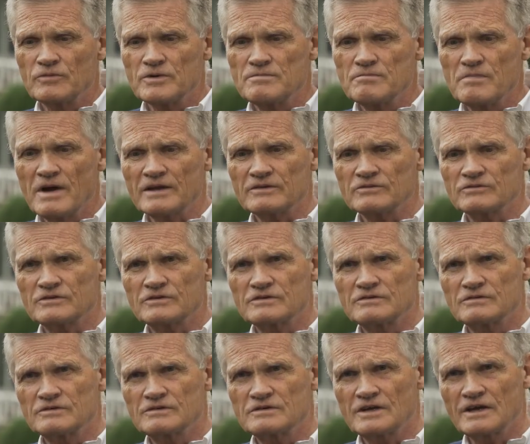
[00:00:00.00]
met
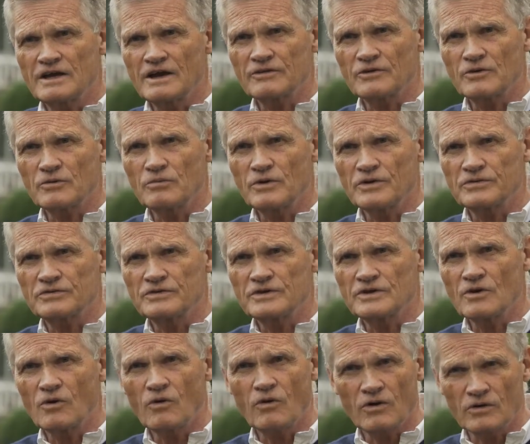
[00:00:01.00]
together with the
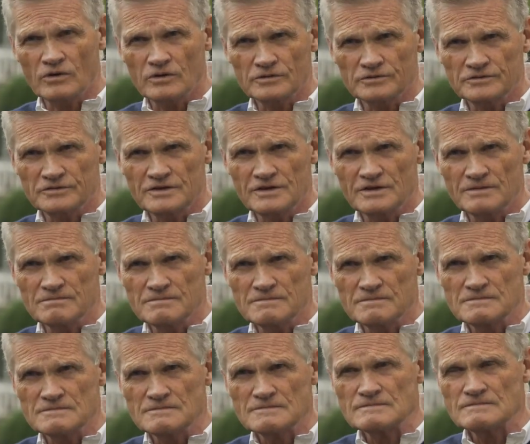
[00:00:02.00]
Oracle team,
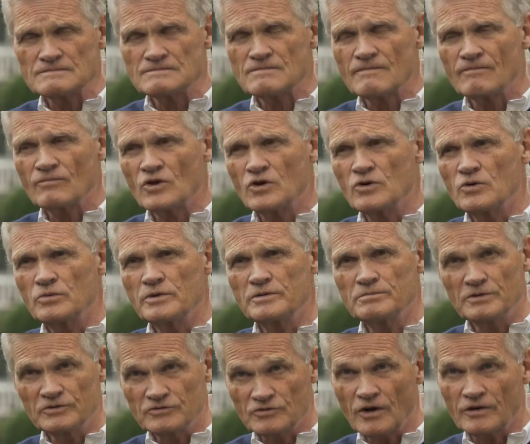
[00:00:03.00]
who we'd
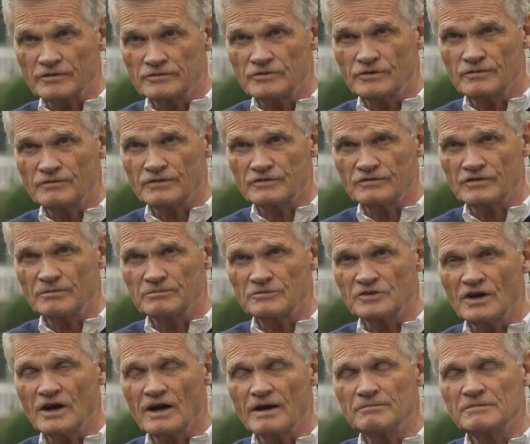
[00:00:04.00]
been talking to for some
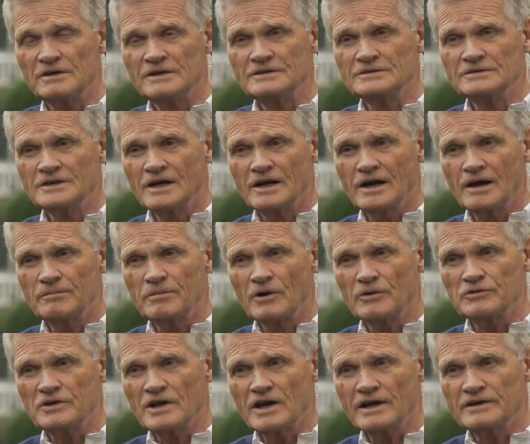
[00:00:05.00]
time,
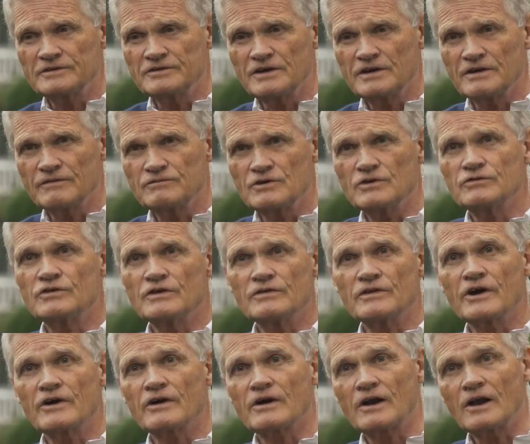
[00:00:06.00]
about the idea of using
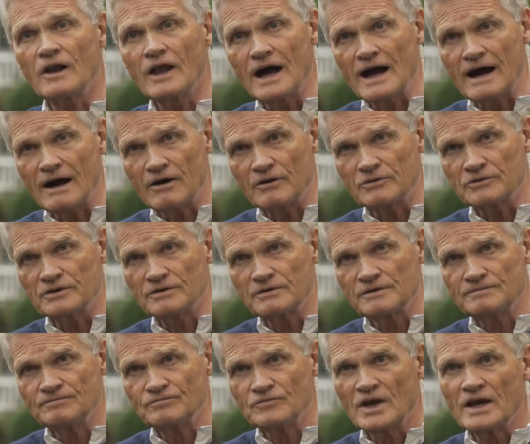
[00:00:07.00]
their cloud
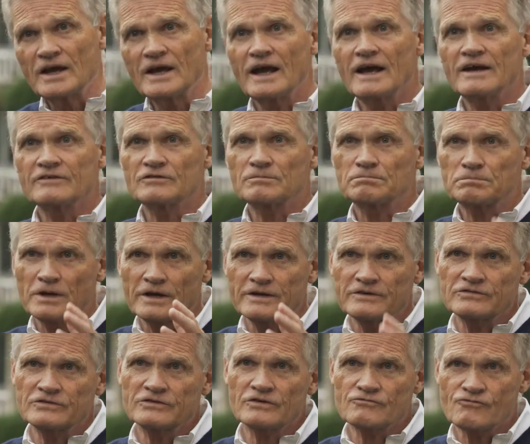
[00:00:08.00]
as a
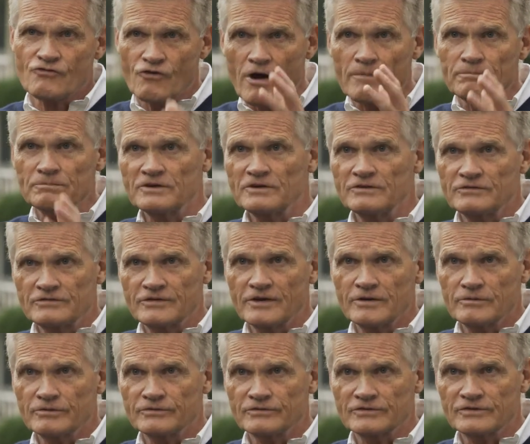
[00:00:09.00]
place to drop these
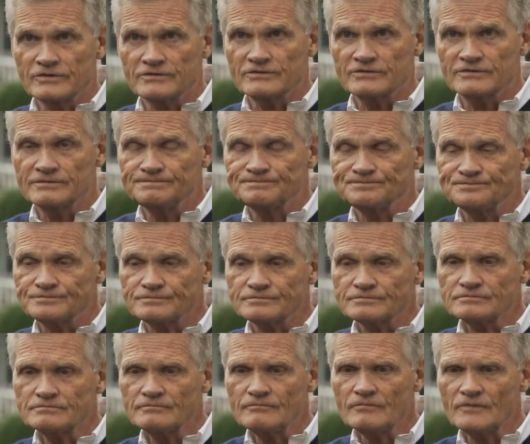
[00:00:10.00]
sequences
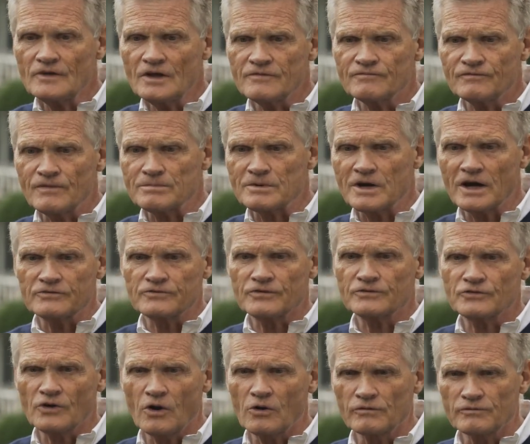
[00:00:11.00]
from
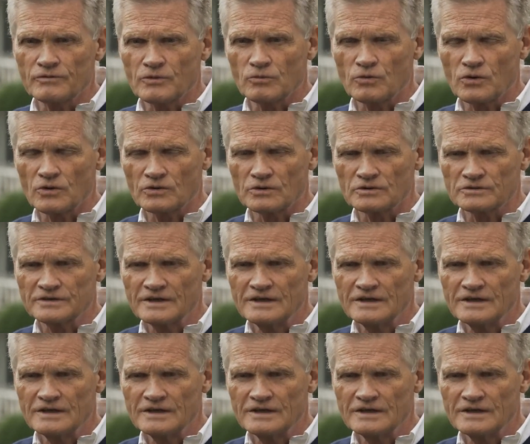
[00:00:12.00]
countries all over the world